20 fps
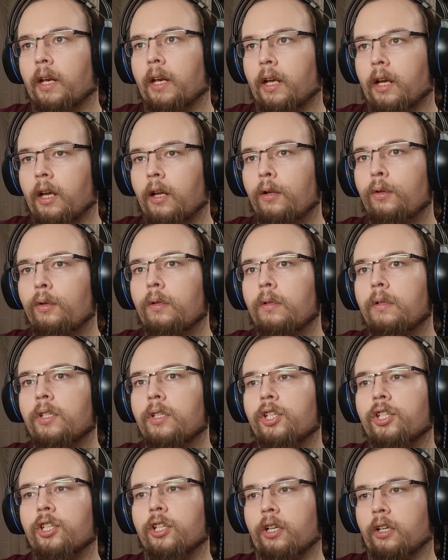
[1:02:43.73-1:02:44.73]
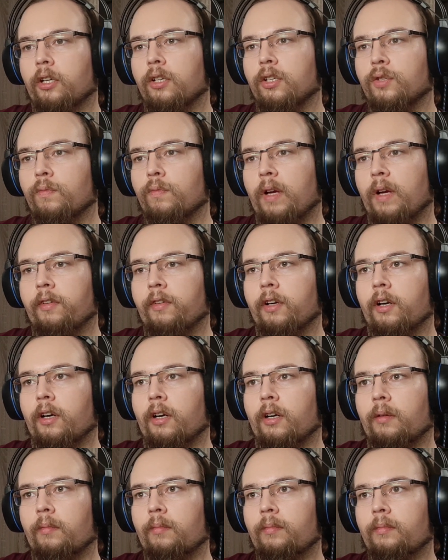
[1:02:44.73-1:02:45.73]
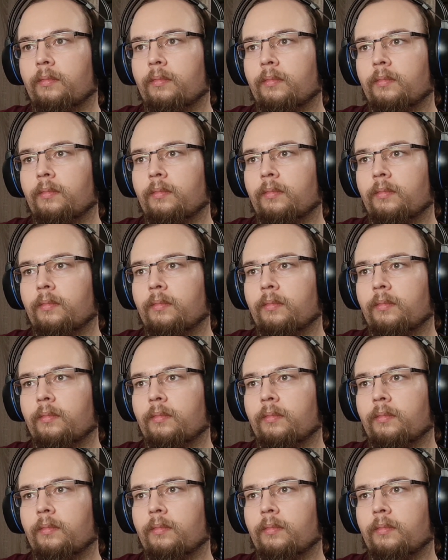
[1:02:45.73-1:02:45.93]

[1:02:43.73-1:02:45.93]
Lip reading: And a whole circus with her.